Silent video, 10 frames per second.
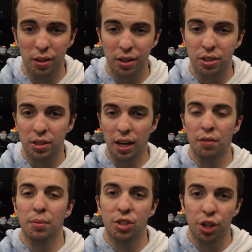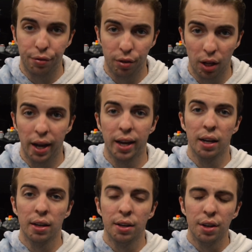They just gave me Chick-fil-A,
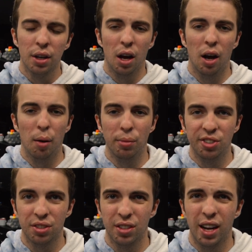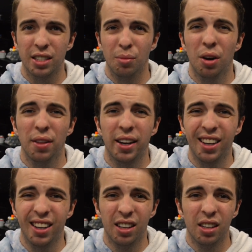which is nice. I'm on like
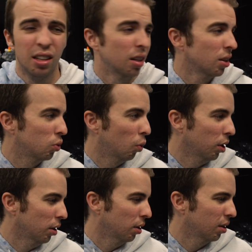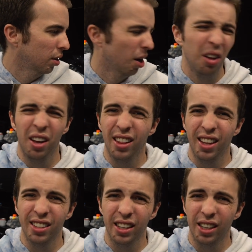a 20 now.
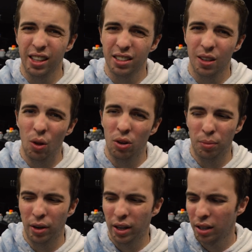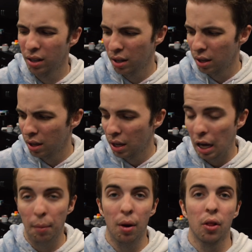It's a long break.
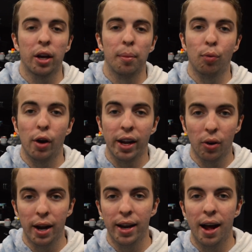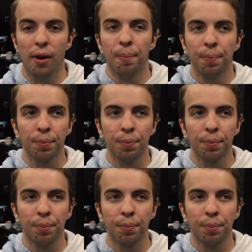I'm on like a break right now.